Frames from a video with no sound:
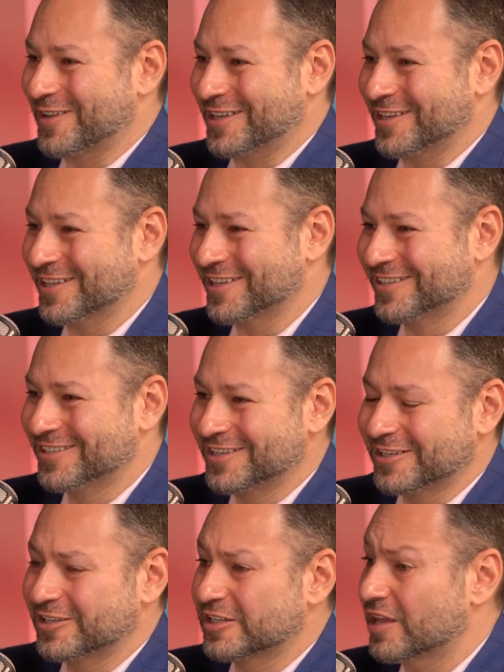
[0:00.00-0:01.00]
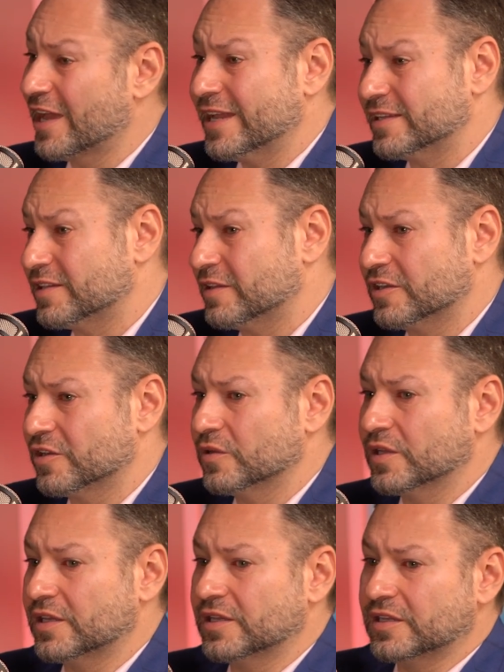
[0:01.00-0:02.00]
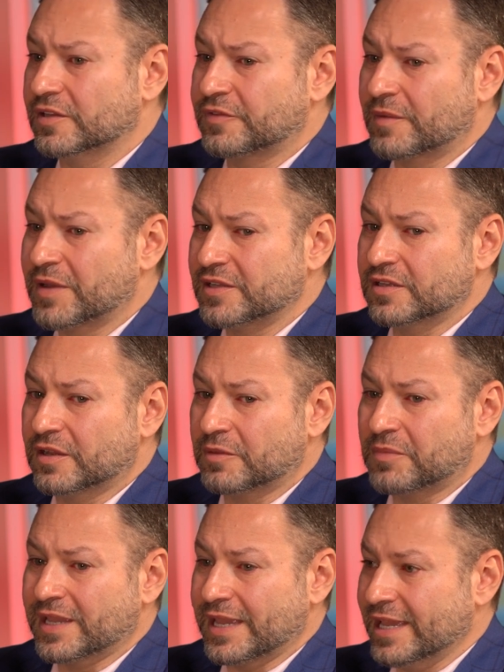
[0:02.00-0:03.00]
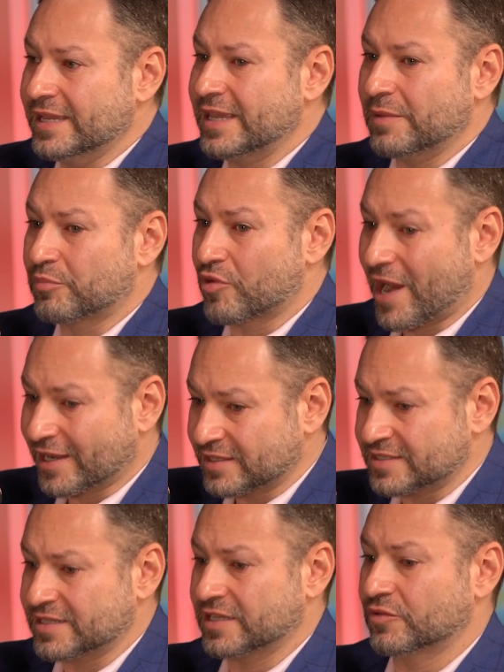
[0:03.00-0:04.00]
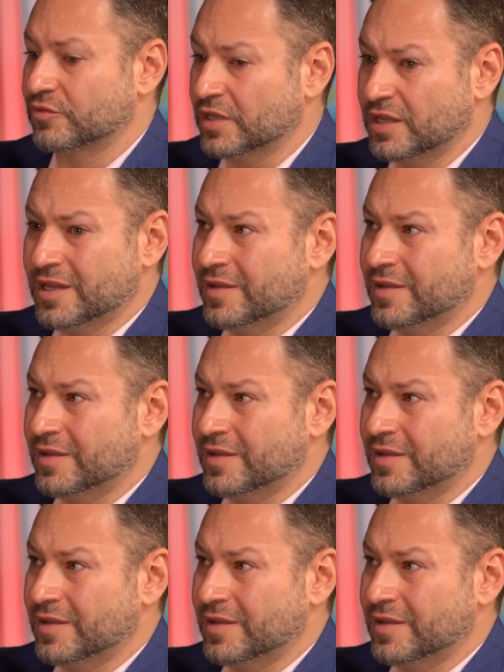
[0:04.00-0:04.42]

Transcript: if I can client. If I'm not on my A game practicing, and